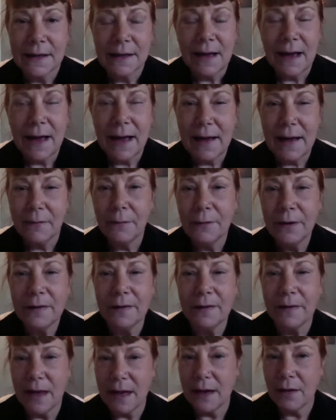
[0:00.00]

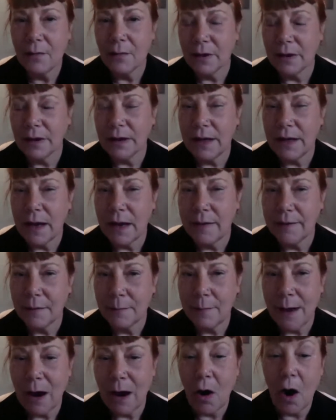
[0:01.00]
everything really is
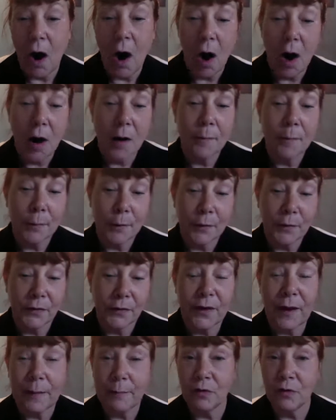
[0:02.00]
about our
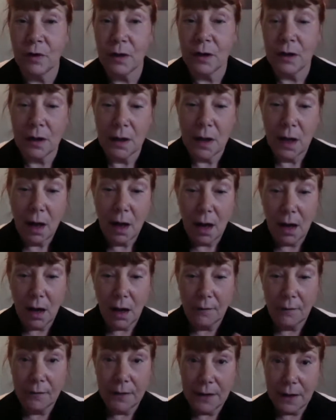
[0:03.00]
perception
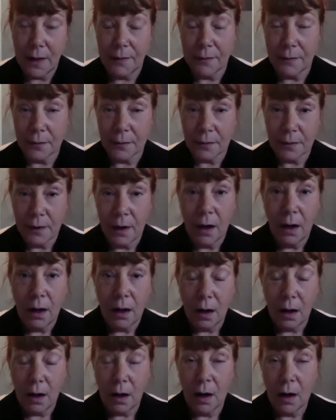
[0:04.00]
of the other,
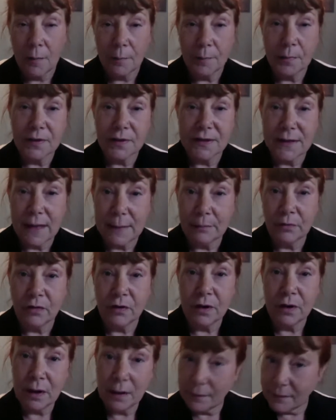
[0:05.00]
our
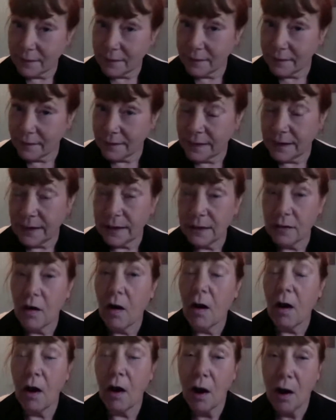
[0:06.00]
perception of the scene,
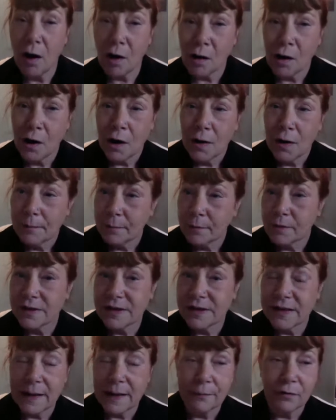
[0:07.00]
our
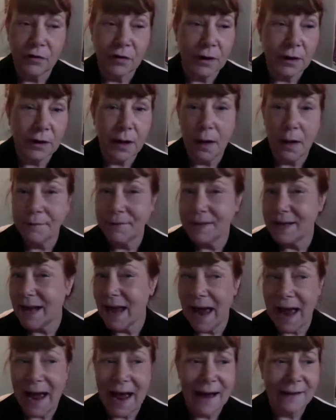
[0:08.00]
perception of the
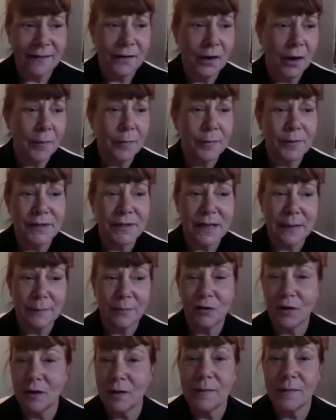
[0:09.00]
act, our
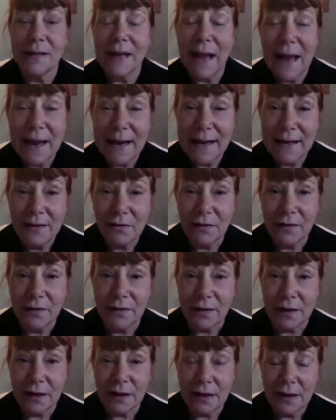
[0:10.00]
perception of the
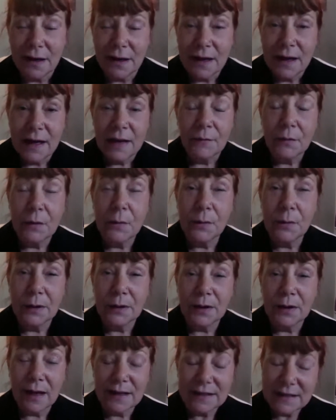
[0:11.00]
agency. If we
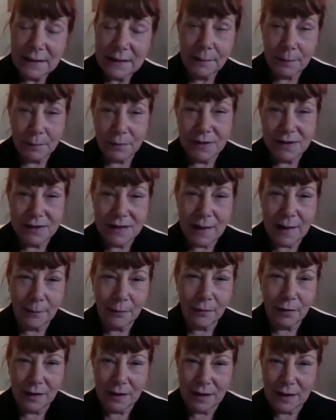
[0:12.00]
realize that
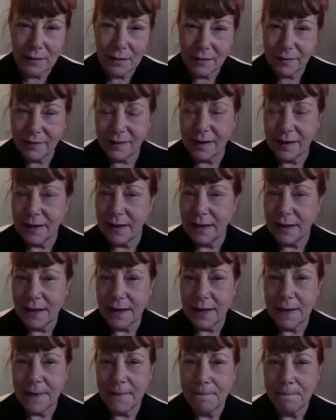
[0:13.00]
perception here is the
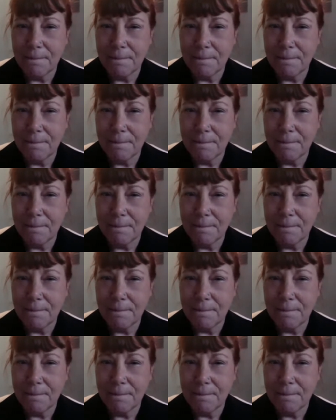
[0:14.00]
key,